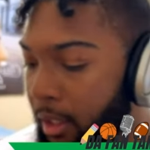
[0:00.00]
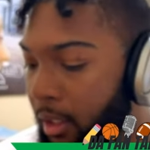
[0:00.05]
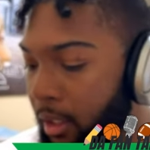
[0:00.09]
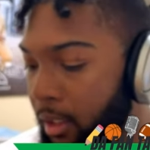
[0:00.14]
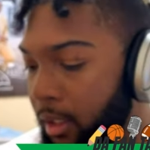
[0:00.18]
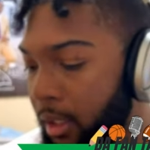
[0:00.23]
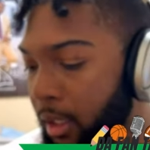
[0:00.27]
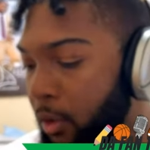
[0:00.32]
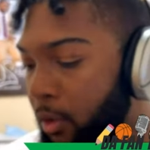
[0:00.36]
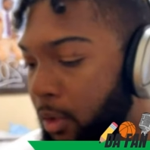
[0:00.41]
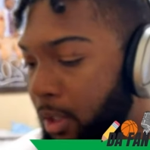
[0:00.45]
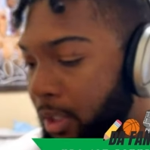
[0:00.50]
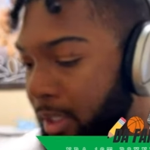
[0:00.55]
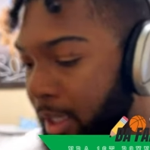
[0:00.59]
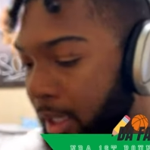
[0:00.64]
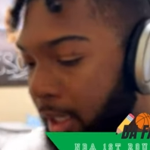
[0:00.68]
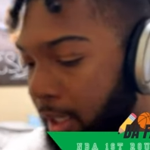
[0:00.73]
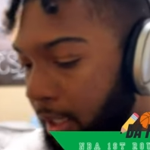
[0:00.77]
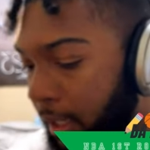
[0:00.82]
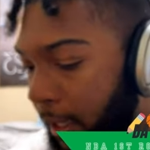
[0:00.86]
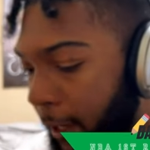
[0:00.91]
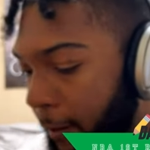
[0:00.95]
Uh, I know in the
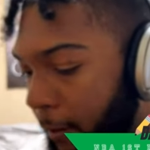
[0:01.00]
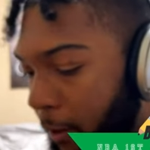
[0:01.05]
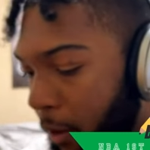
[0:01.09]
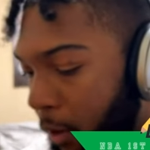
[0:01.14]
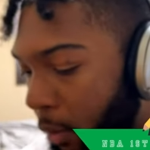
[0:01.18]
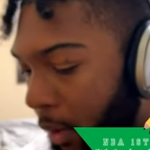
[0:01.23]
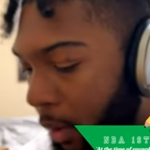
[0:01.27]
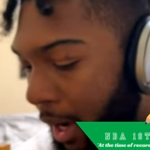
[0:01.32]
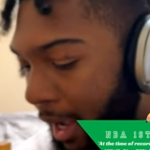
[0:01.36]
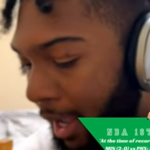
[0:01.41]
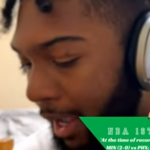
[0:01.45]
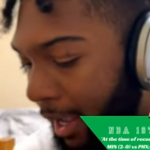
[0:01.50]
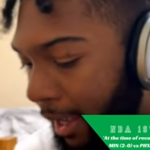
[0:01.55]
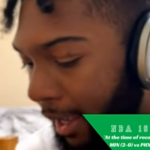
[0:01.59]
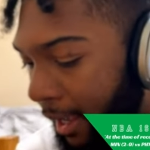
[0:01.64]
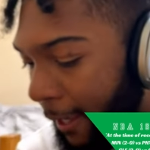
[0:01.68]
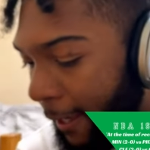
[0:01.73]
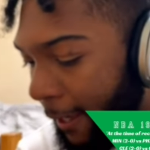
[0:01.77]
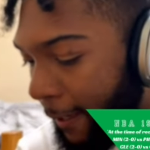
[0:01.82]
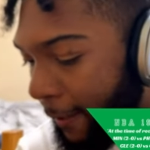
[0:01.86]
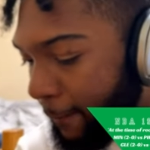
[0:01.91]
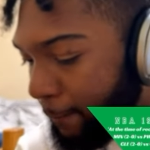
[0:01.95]
second game, Kawhi
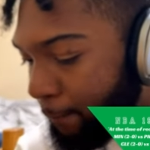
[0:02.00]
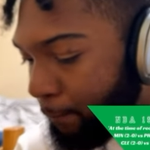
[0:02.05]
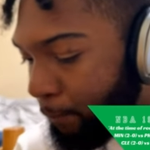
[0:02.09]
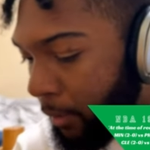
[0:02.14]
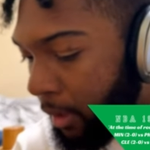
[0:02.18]
had